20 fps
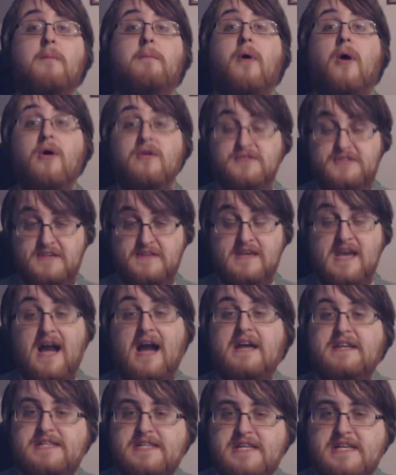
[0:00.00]
But also the
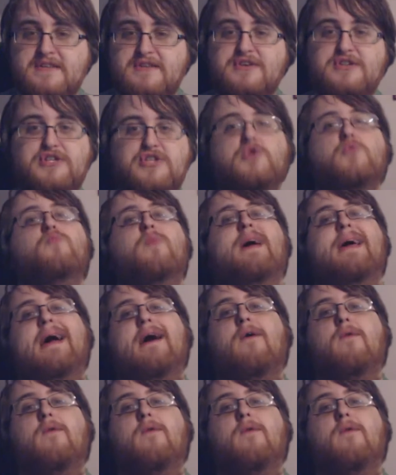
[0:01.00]
idea that somewhere